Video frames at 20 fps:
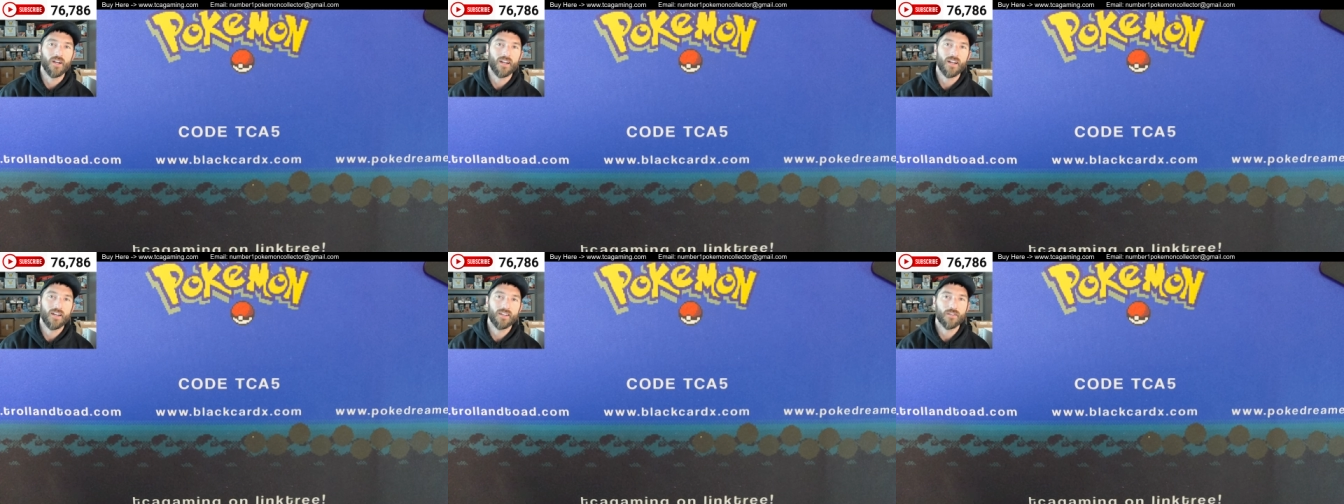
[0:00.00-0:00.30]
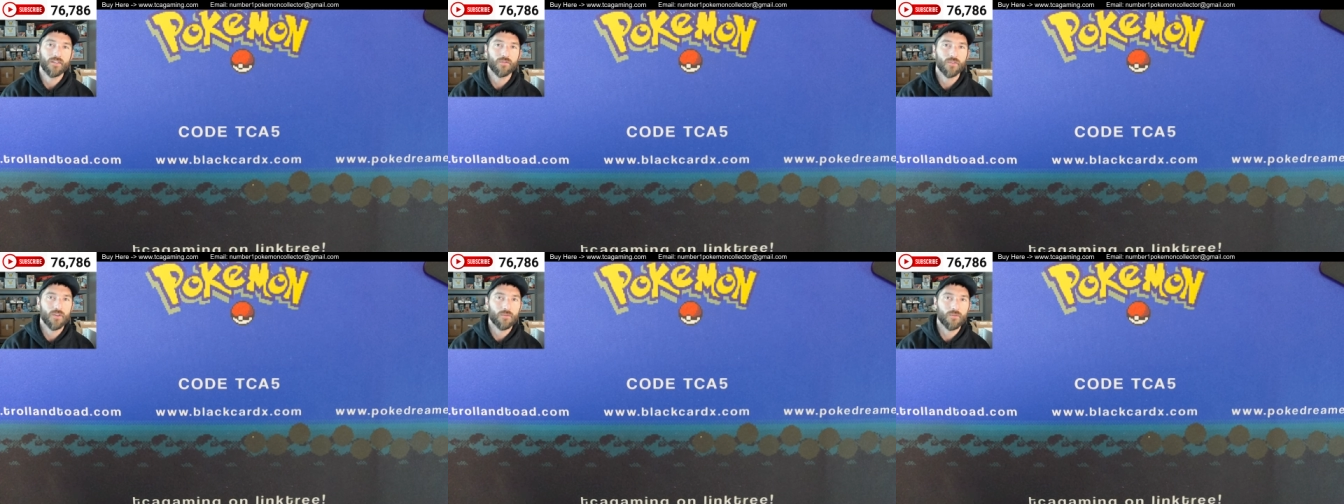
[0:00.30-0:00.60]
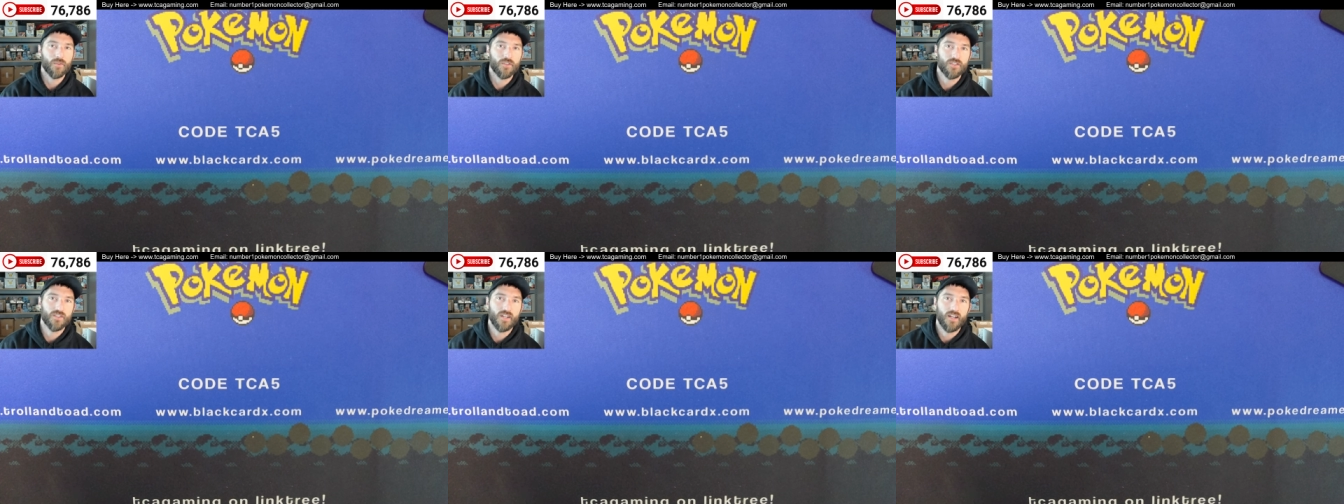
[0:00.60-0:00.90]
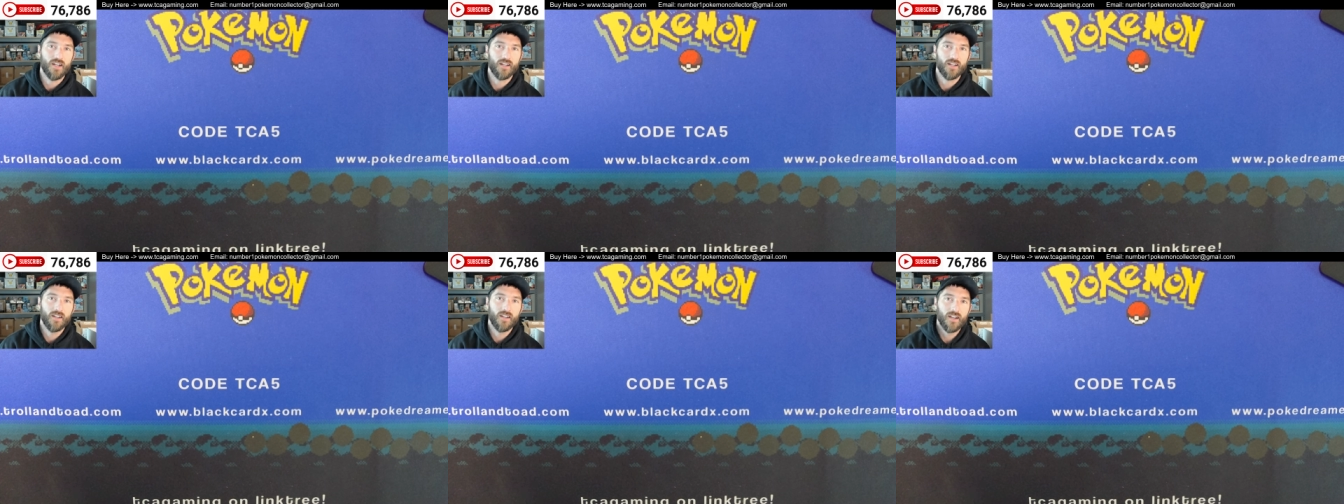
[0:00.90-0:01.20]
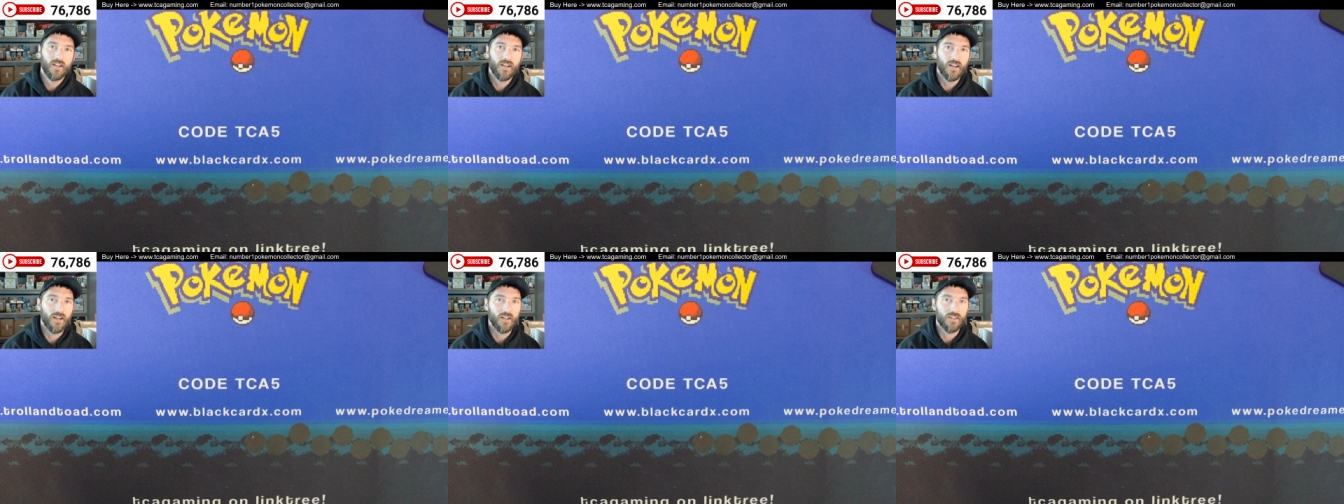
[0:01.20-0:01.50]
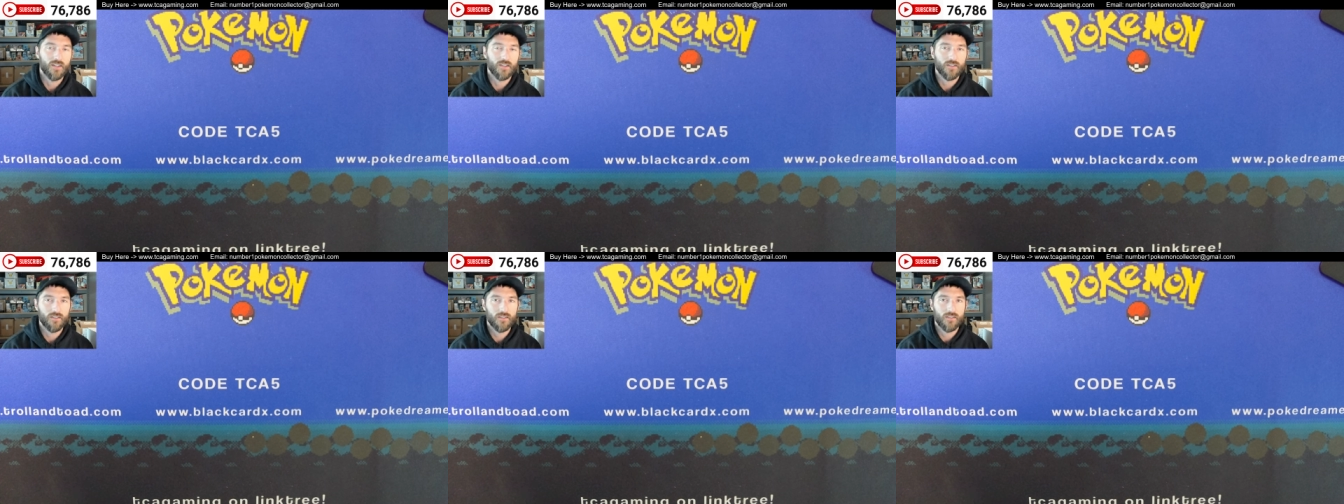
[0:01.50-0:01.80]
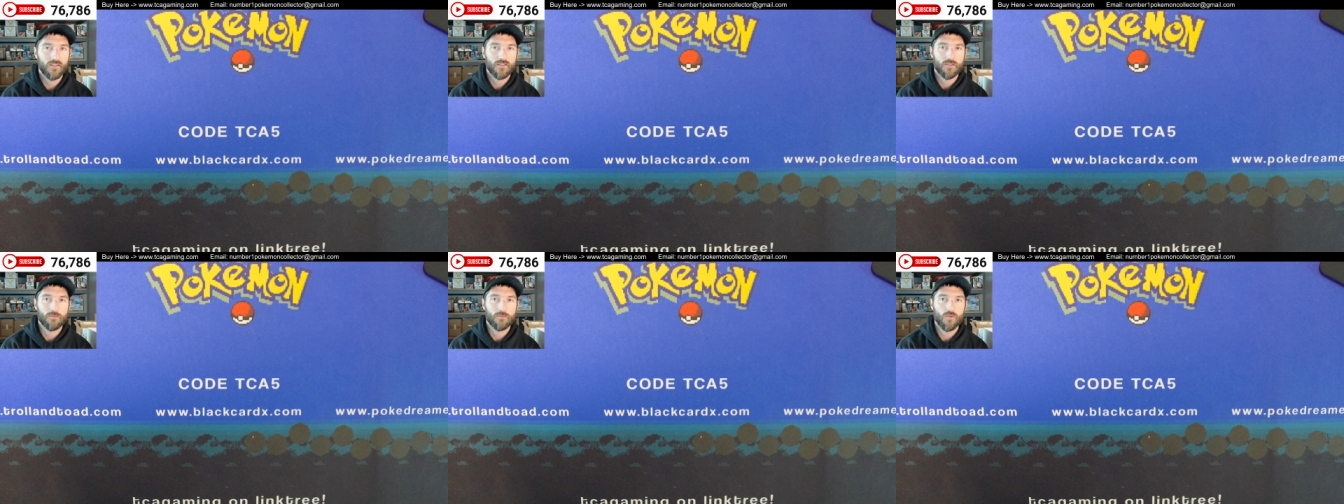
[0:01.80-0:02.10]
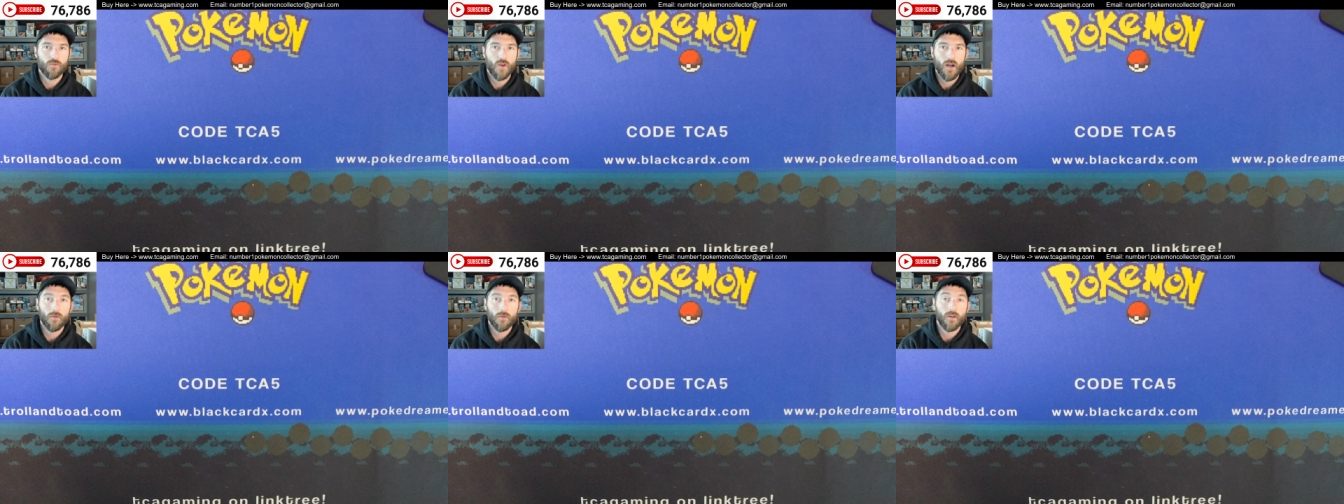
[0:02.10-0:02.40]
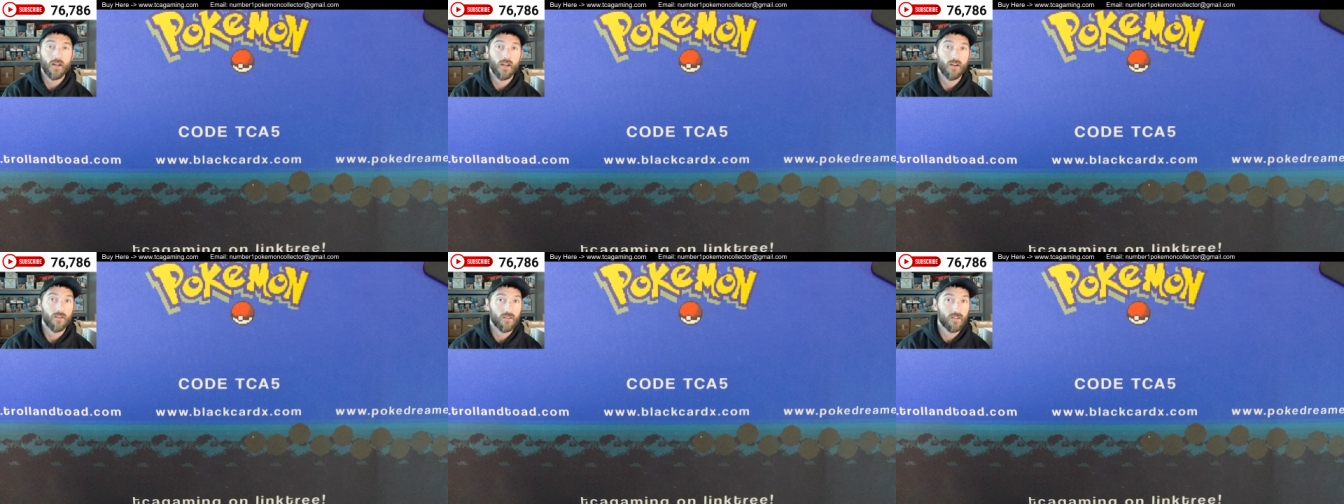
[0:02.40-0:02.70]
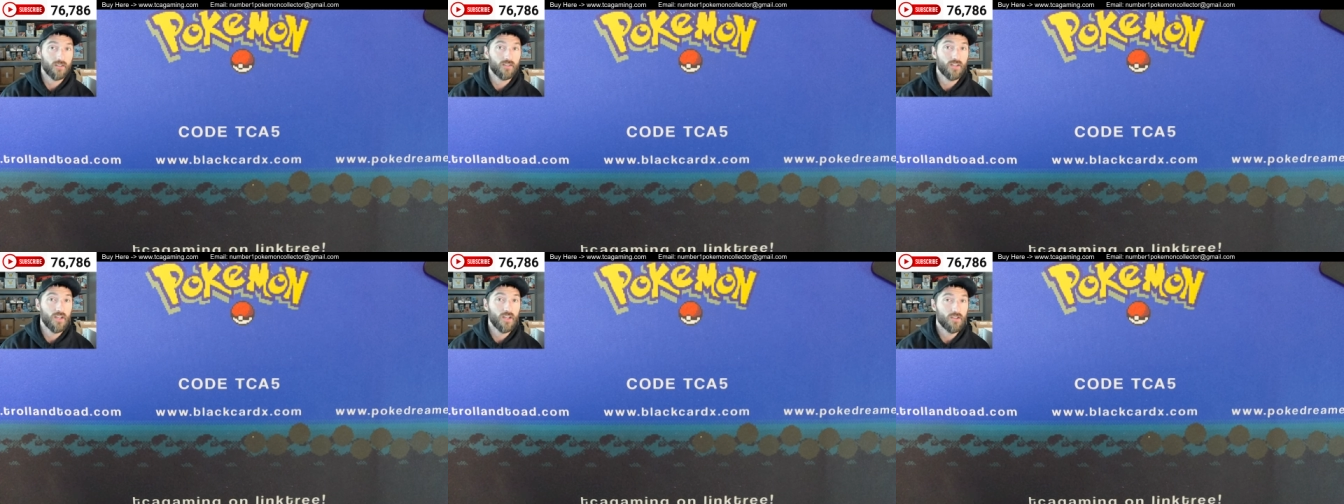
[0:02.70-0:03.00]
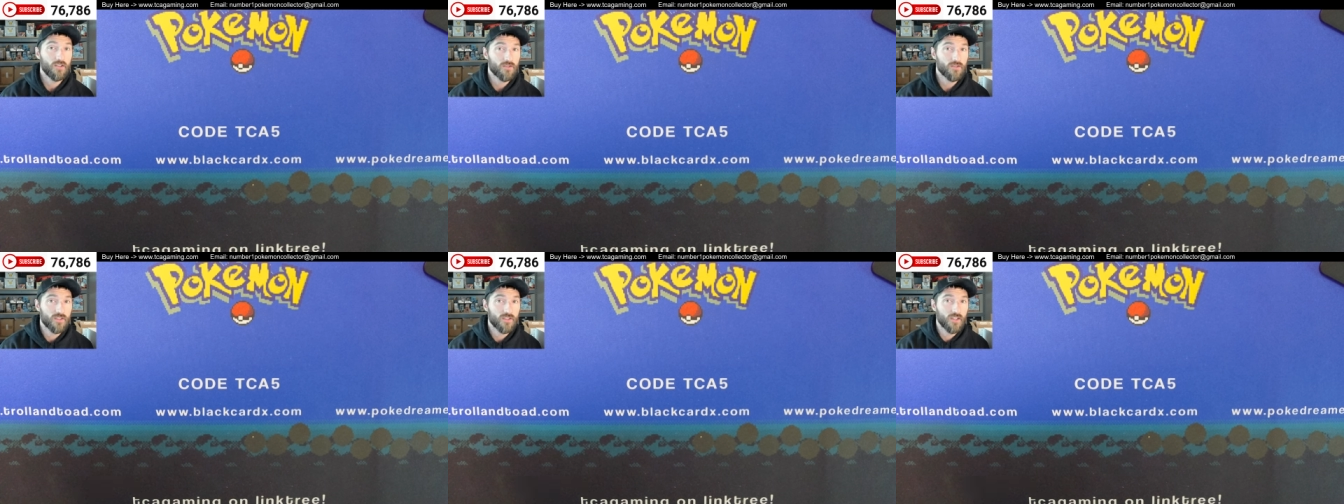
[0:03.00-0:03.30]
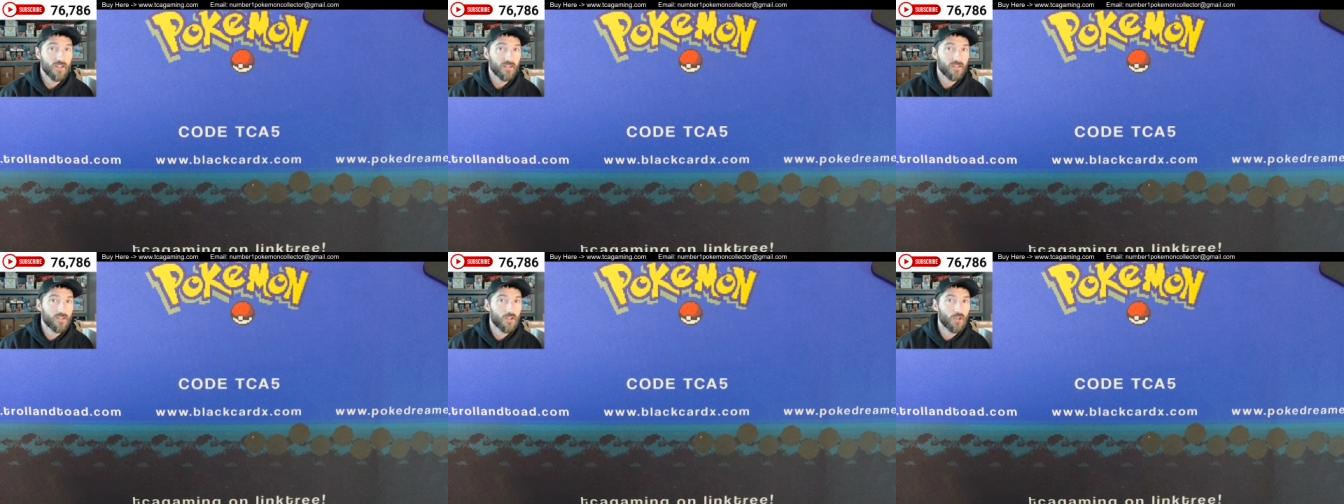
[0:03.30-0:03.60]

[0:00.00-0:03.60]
I definitely appreciate it. The subscriber count continues to